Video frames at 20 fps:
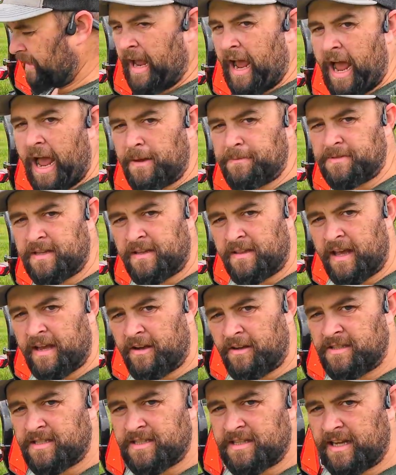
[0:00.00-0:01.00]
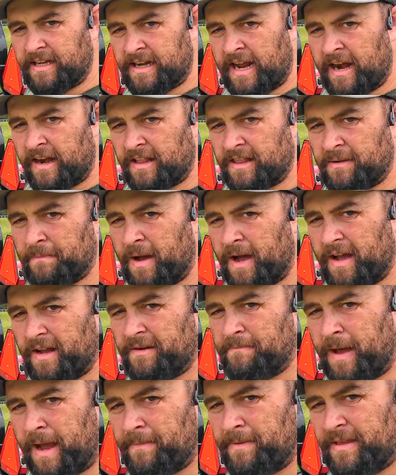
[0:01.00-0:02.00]
gaps that they could stick down in the mud,
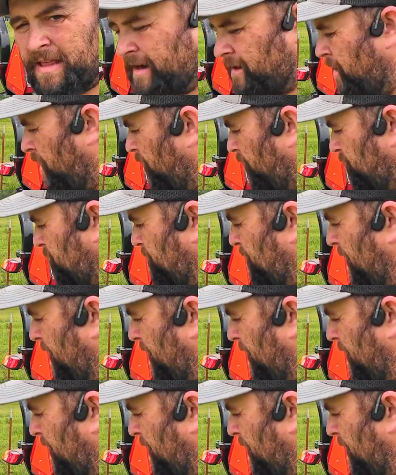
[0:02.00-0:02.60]
and maybe that'll hold you